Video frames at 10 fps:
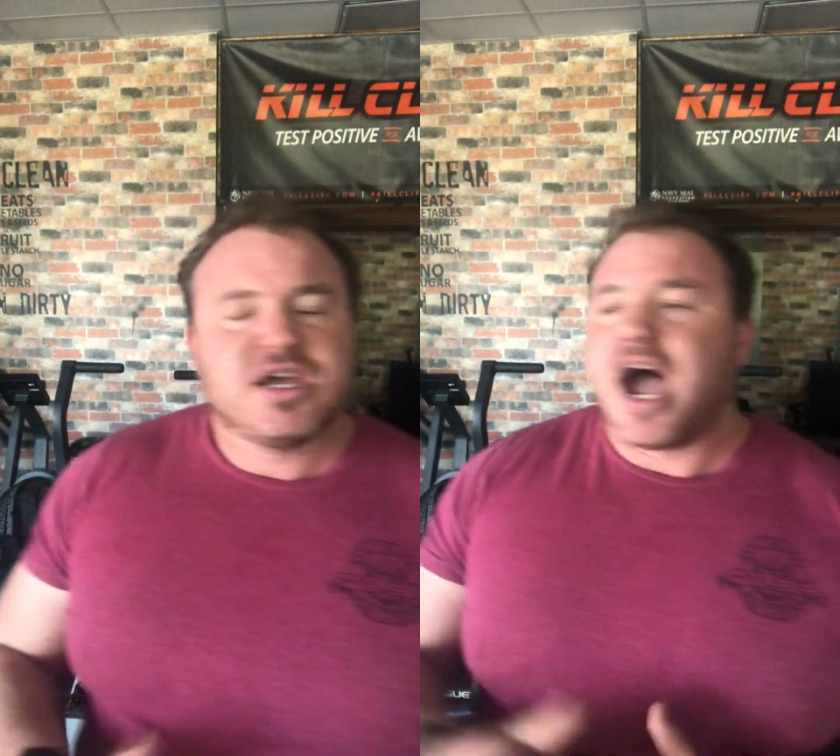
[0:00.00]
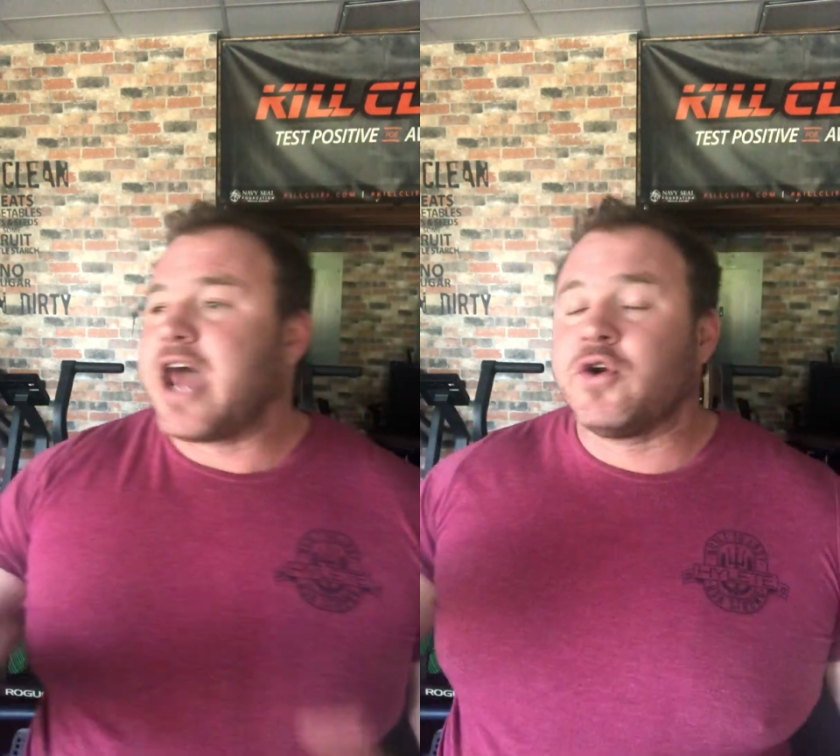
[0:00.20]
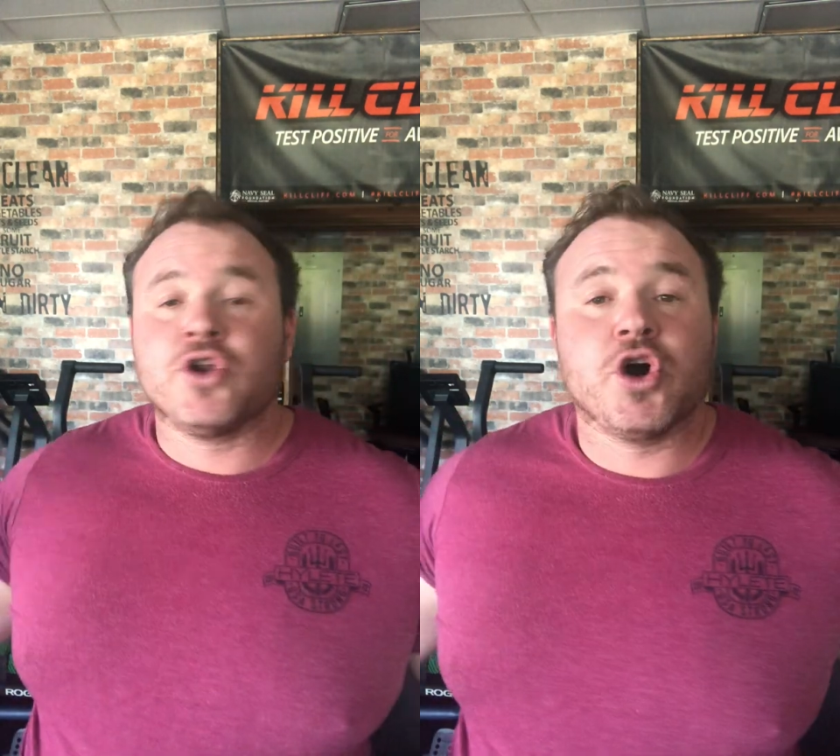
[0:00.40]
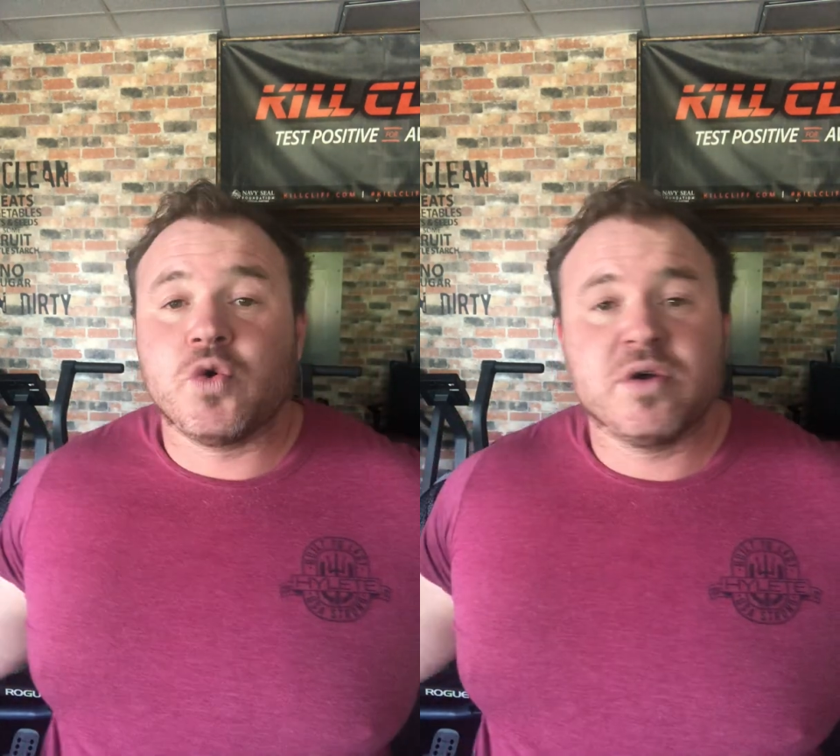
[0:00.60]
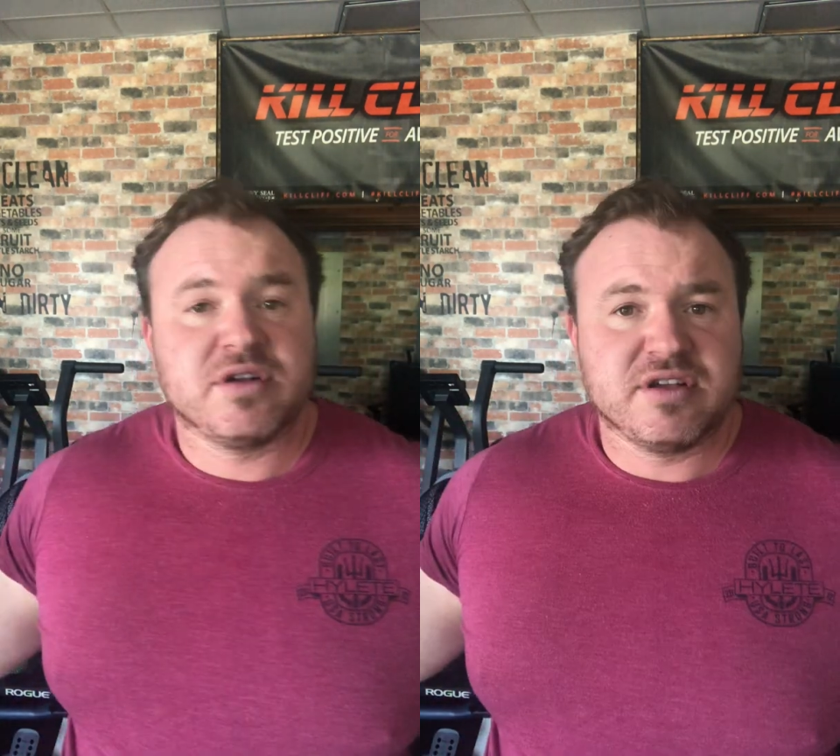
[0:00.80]
I don't
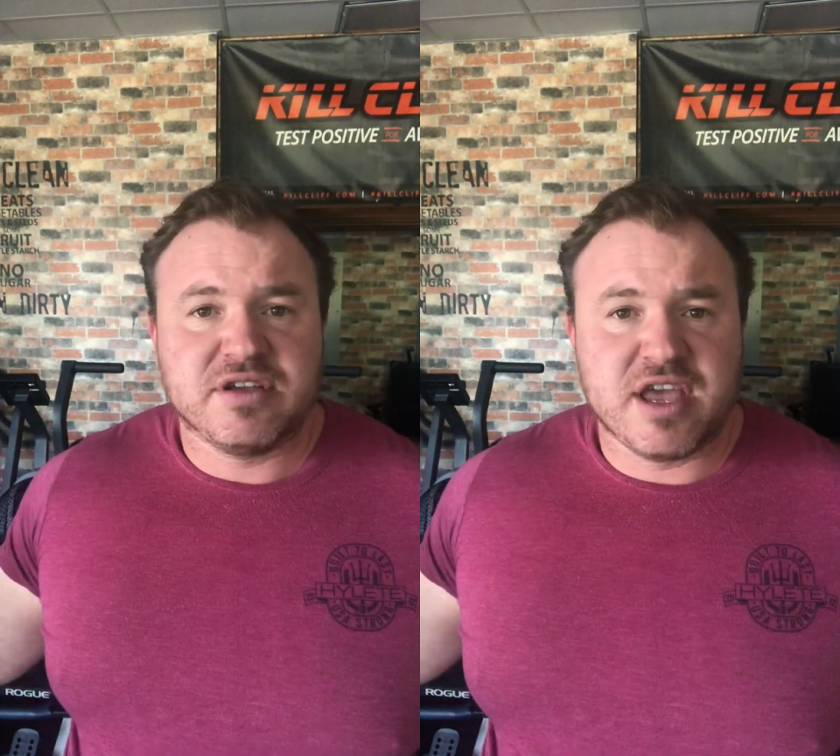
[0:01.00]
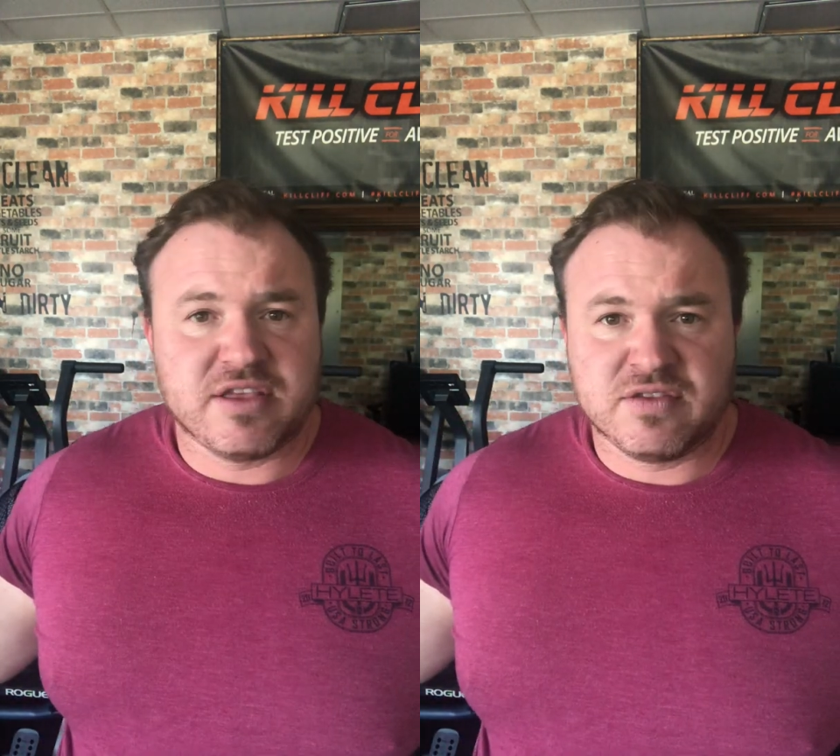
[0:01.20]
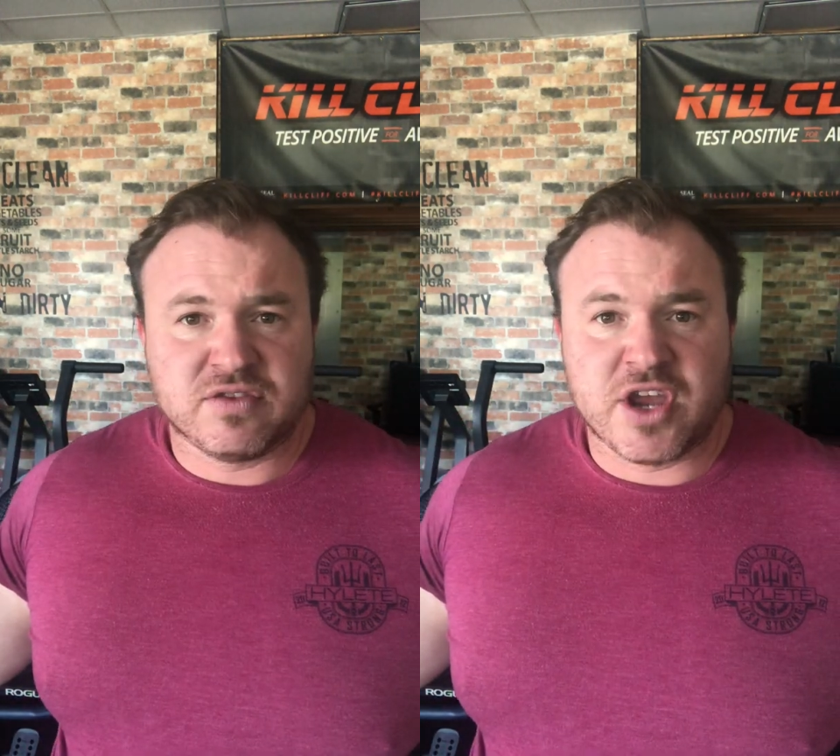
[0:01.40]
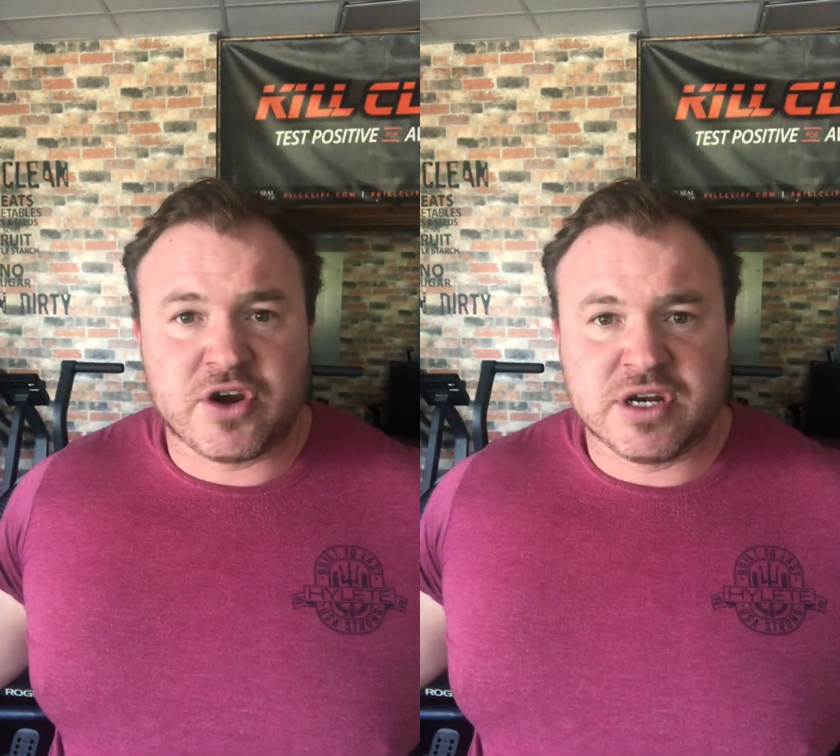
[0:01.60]
know their